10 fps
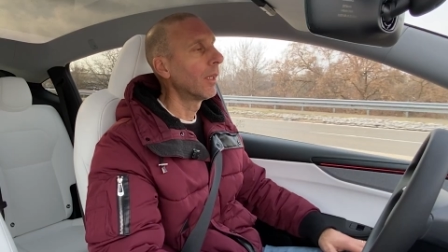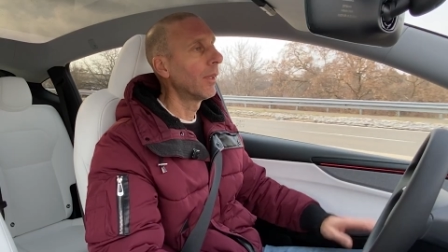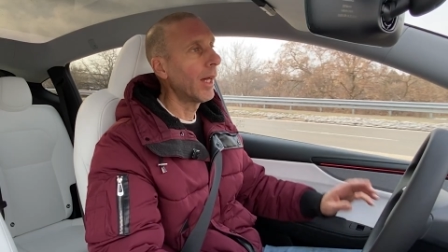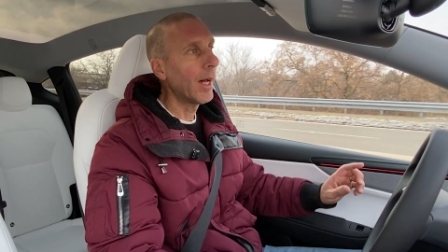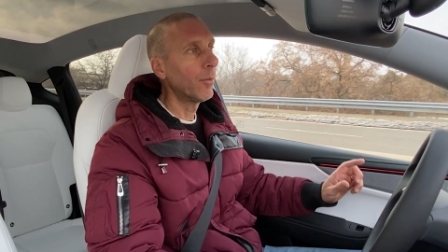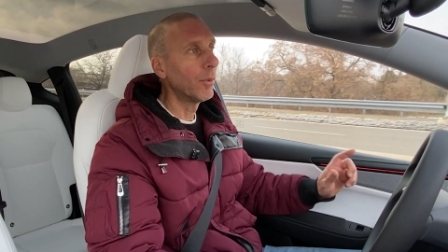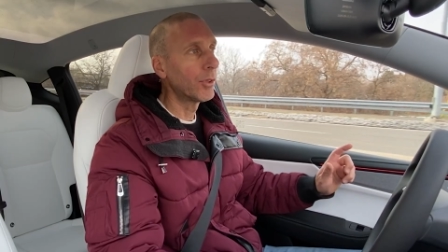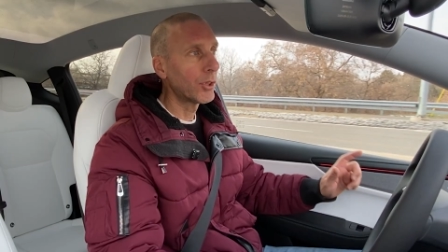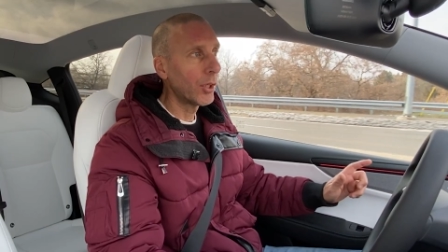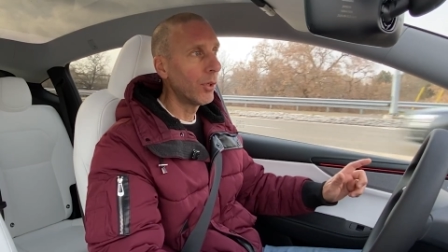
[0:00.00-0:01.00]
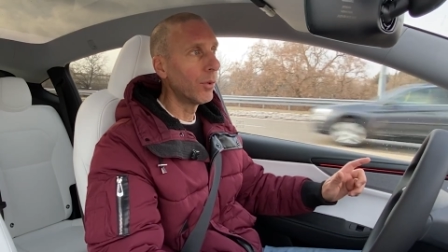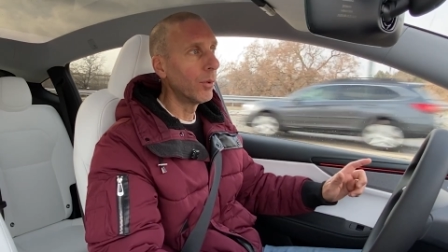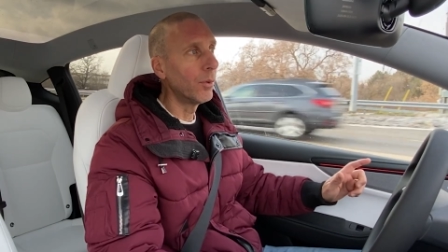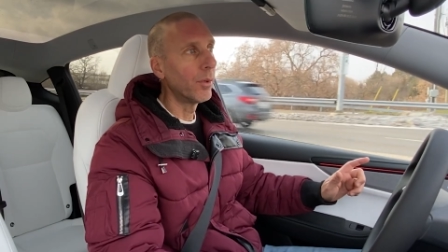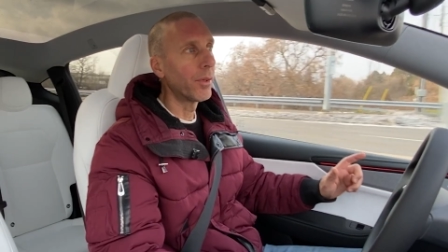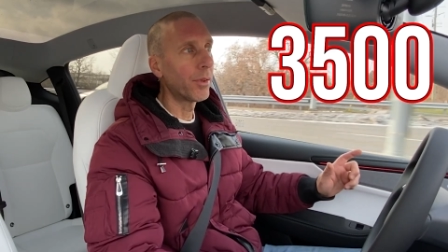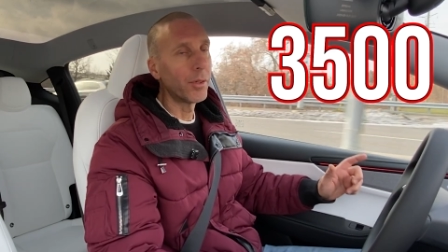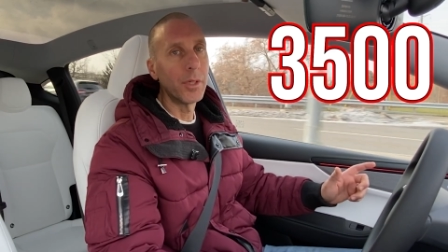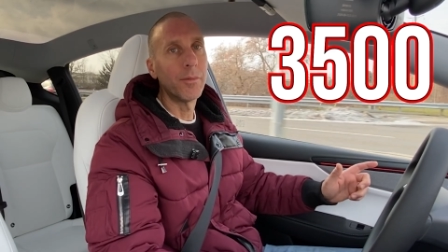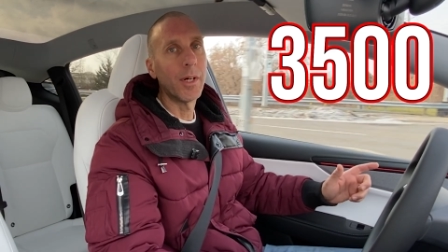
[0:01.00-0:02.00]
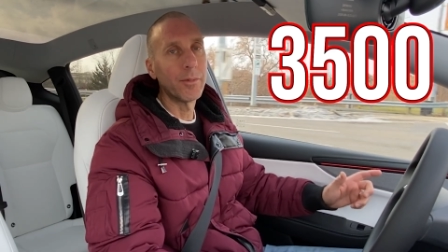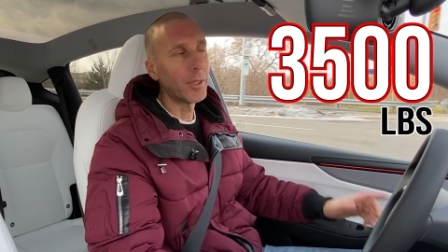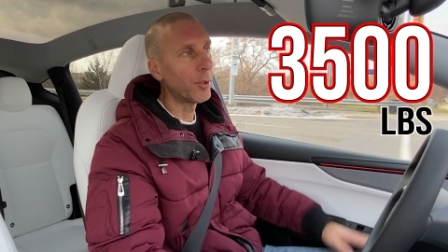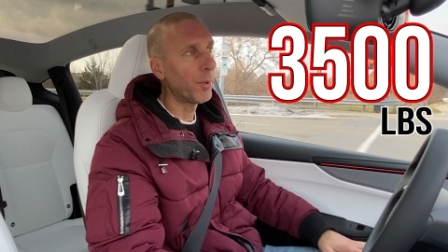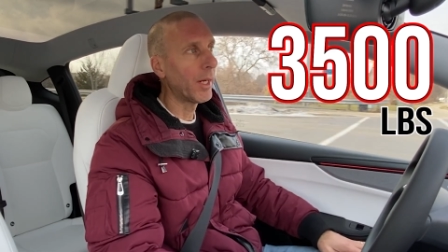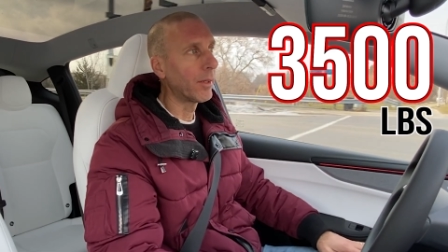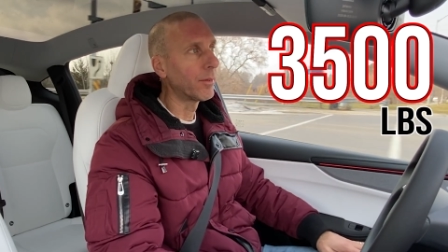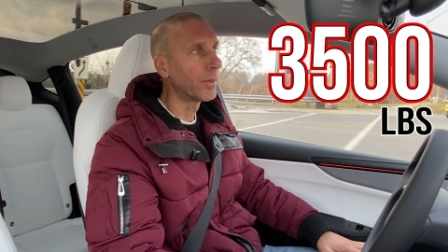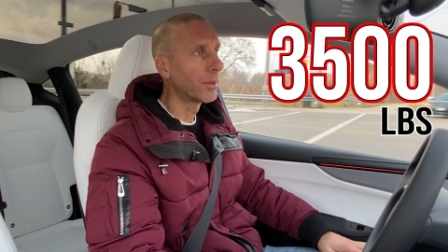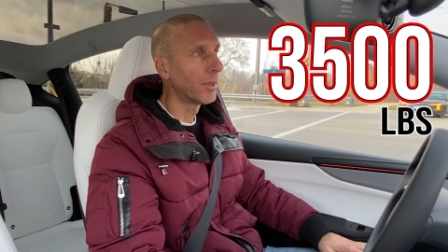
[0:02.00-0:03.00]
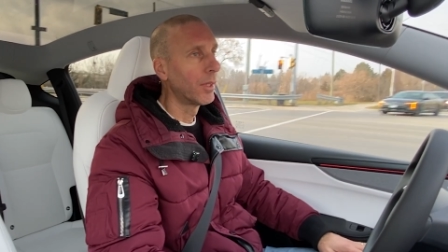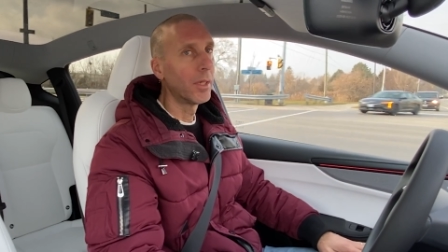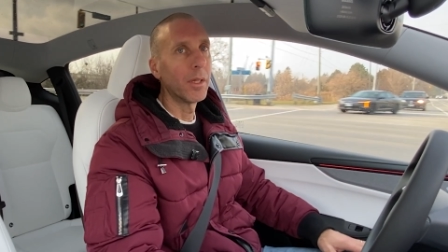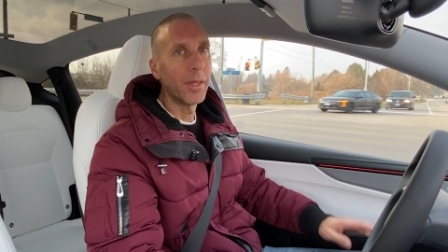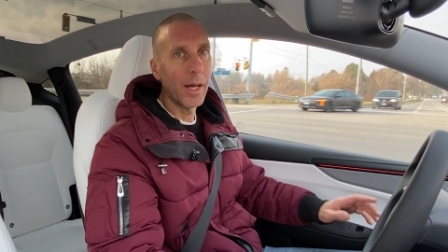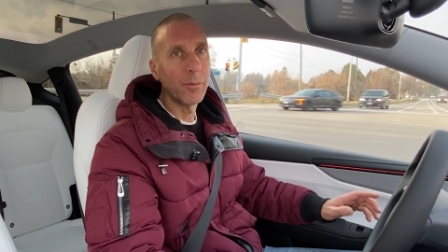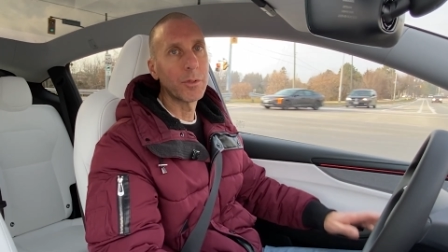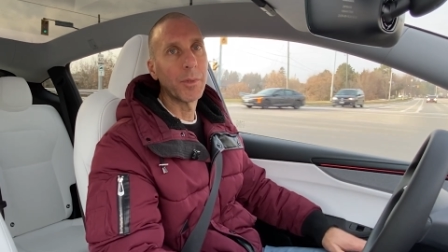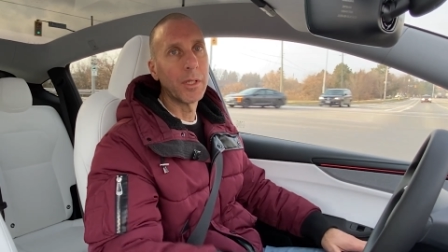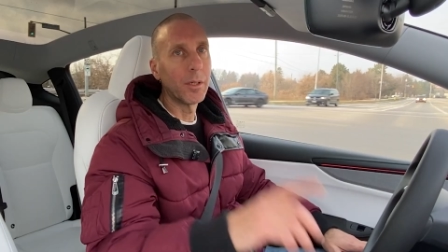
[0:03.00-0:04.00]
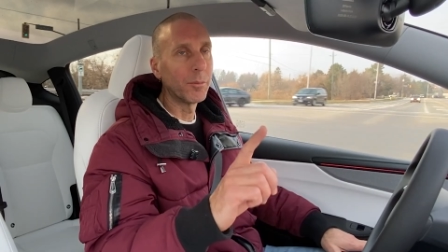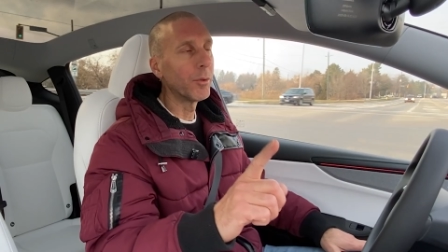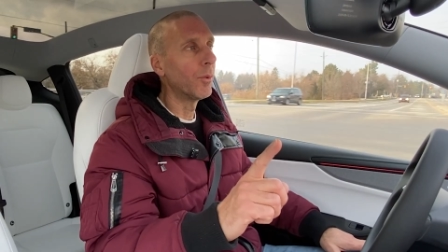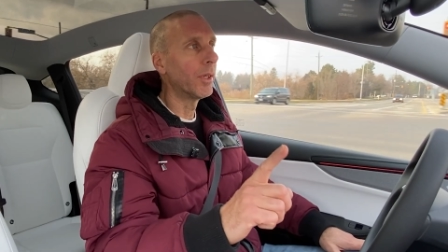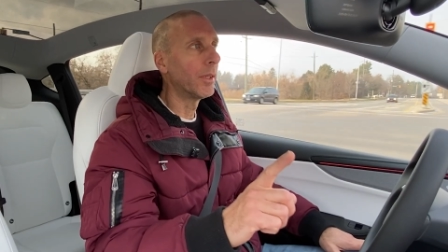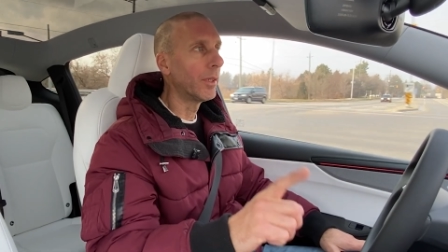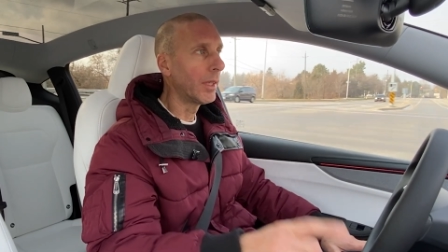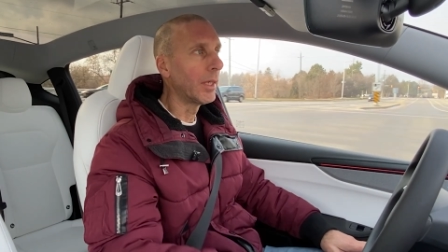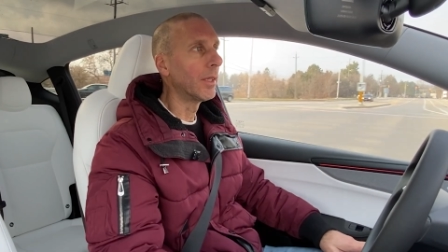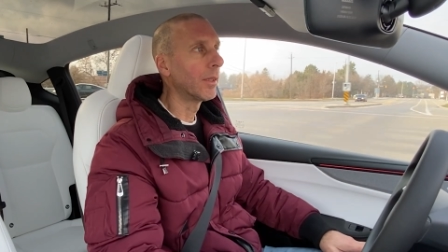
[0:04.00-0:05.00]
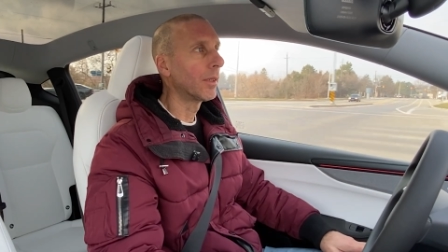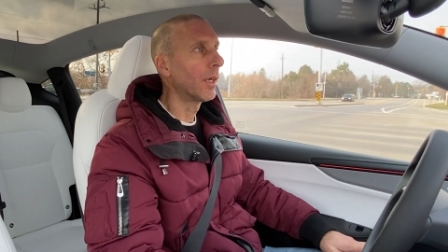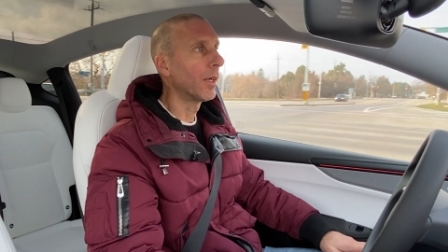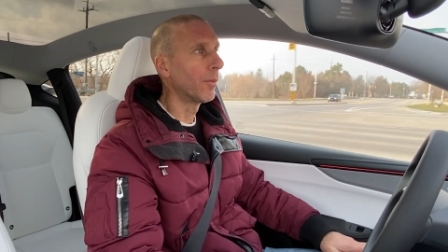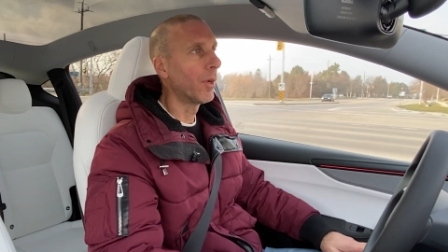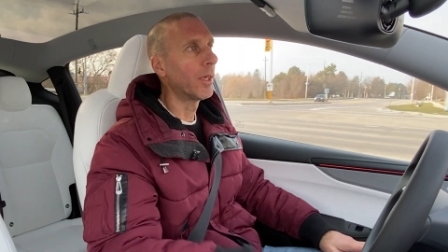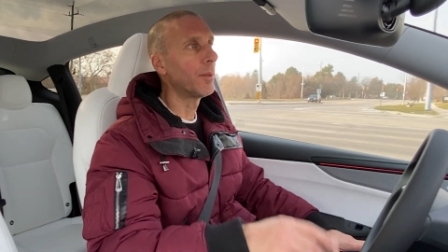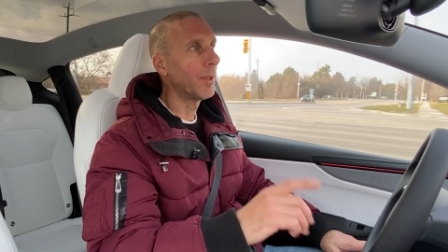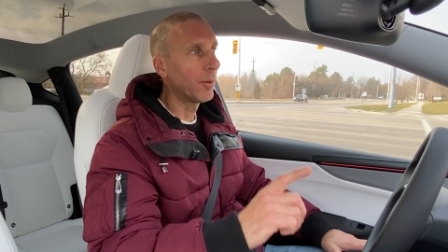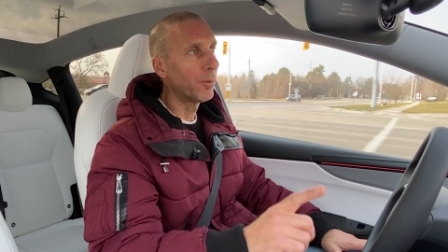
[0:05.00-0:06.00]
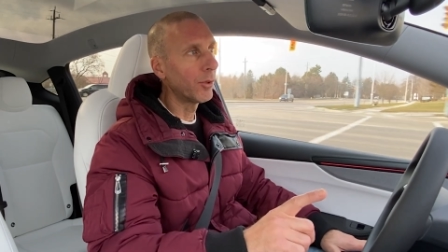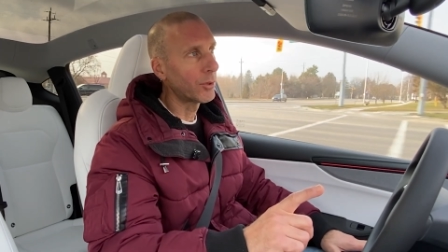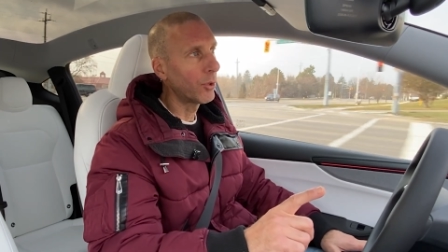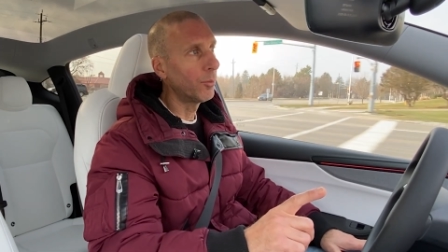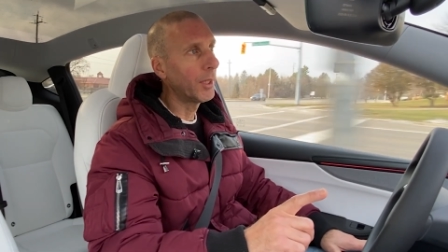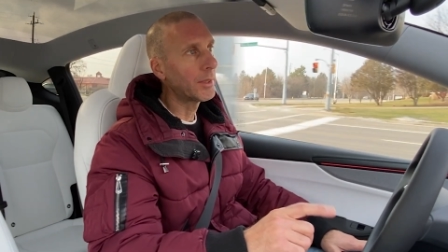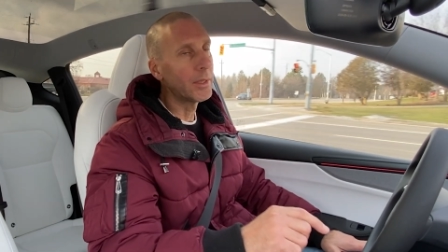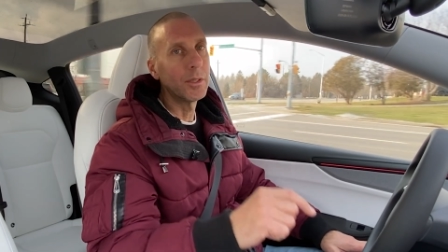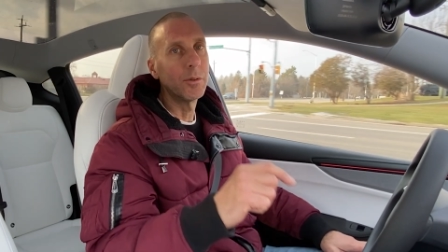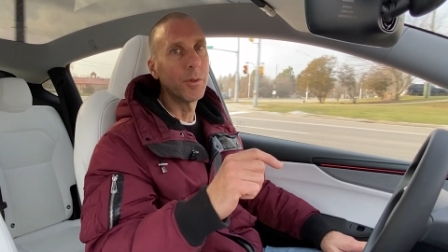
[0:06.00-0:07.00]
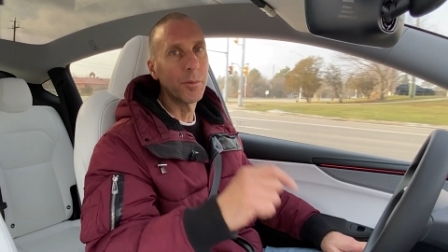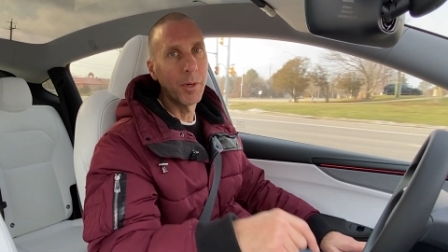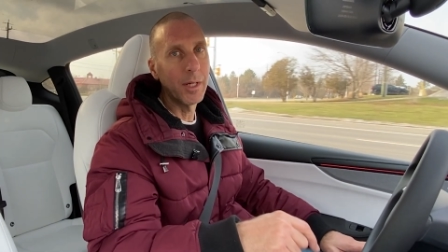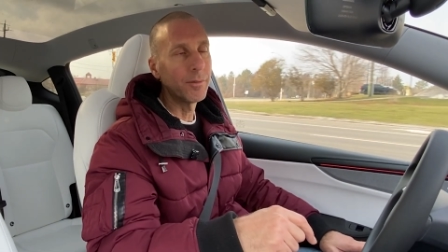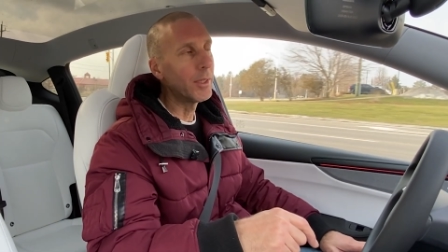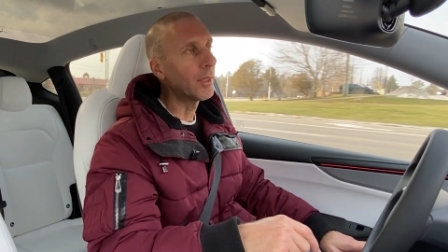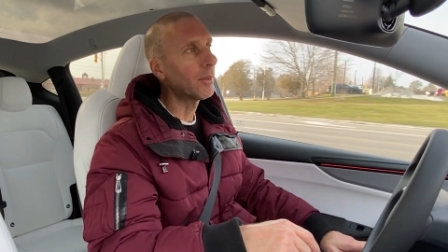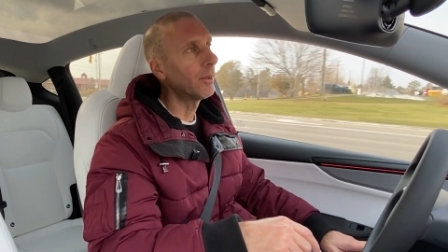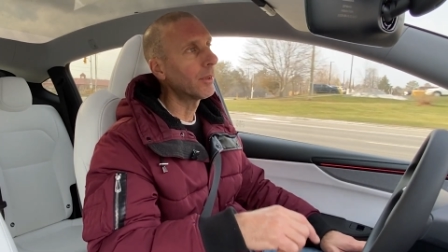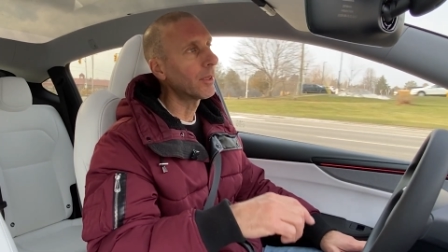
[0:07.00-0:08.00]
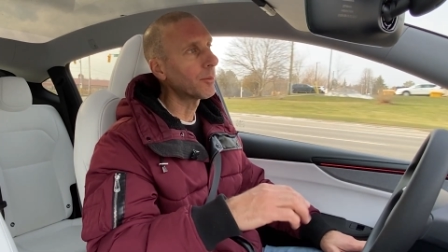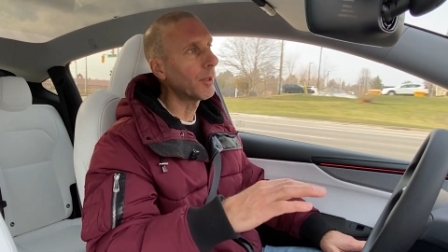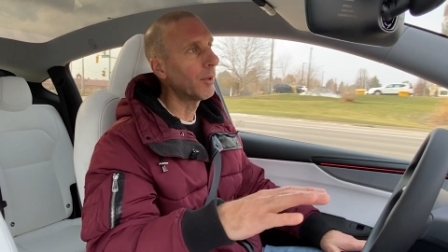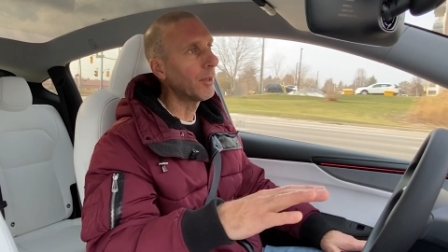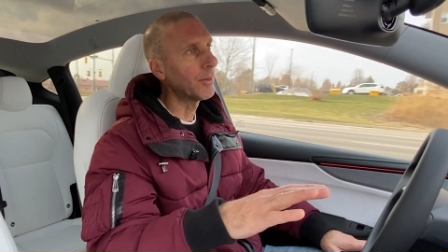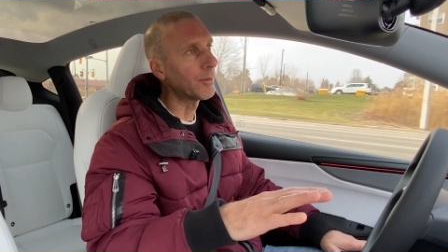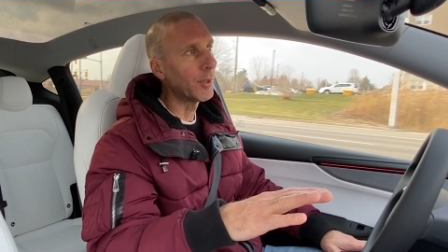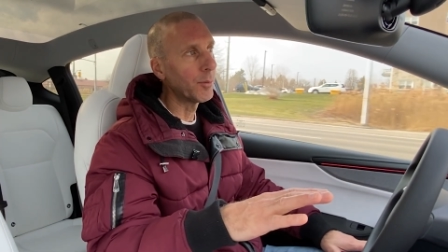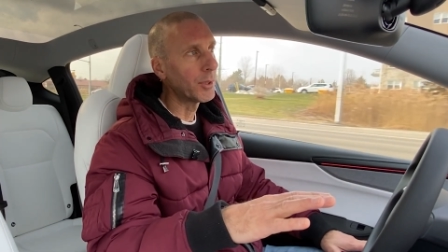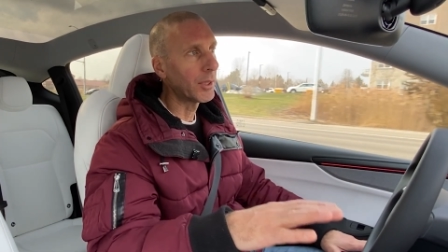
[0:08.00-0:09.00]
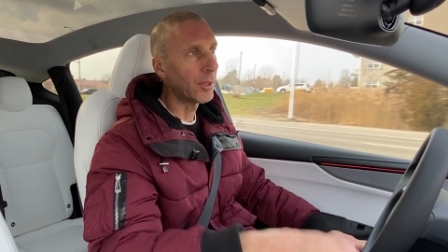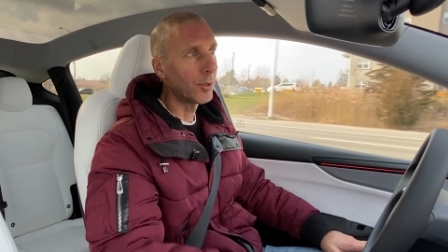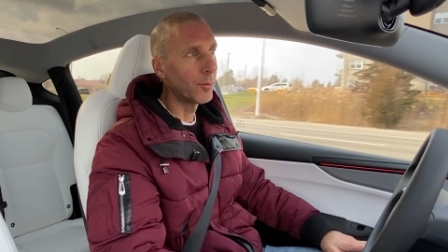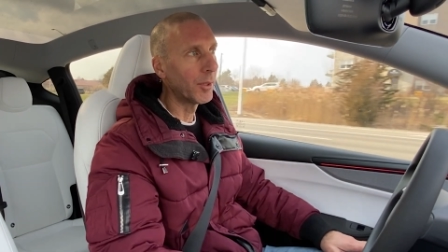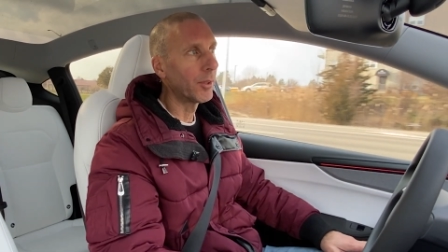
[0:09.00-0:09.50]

that will tow 3,500 pounds. That was my number one need. I wanted to be able to tow my Sea-Doo with my vehicle because my wife is very particular about